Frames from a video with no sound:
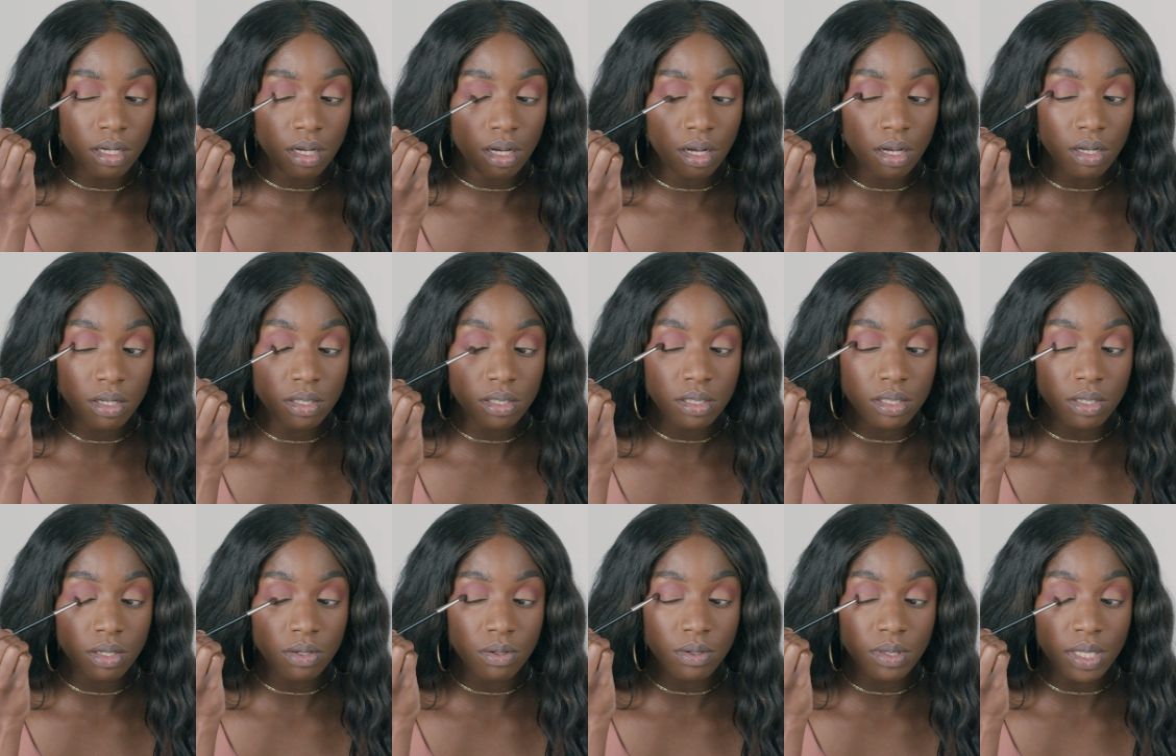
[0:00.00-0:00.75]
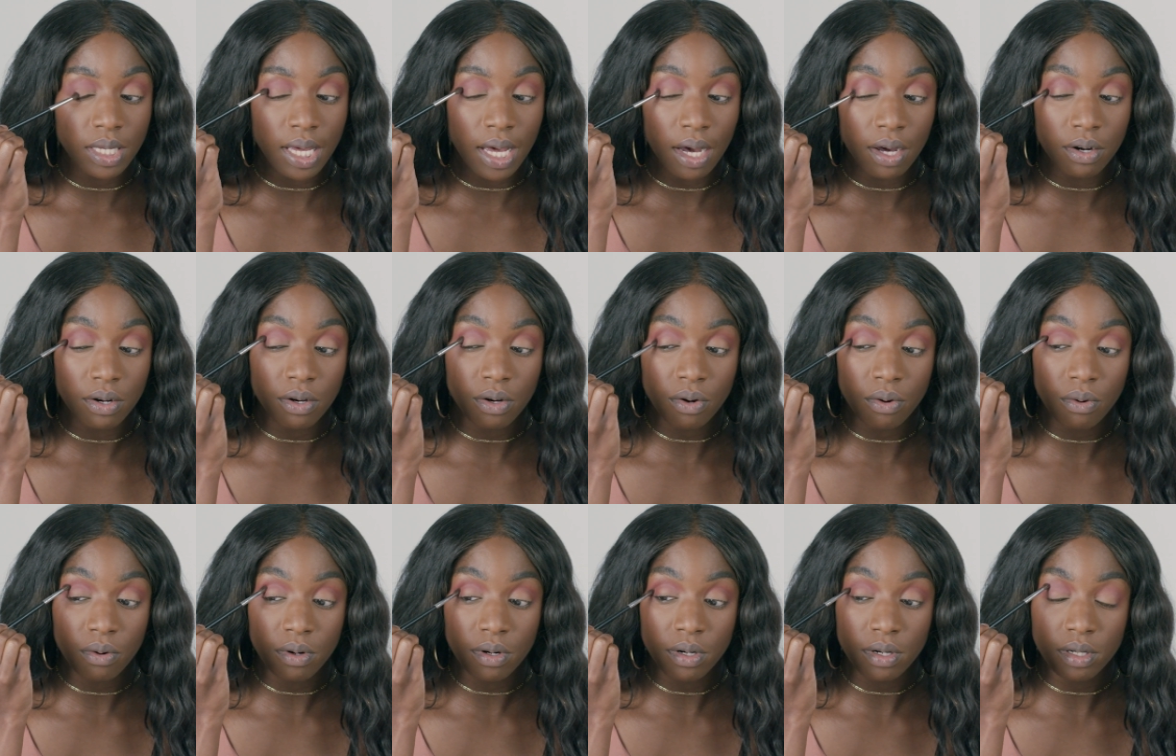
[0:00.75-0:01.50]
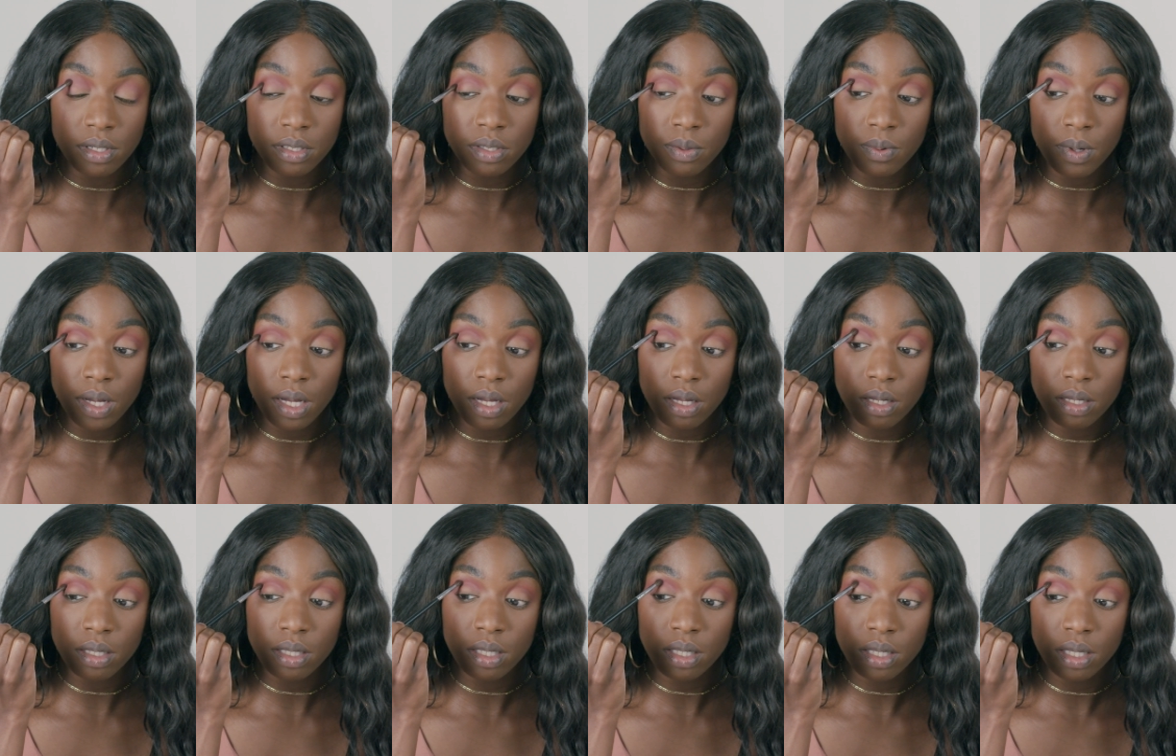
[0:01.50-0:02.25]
Also the outer corner as well.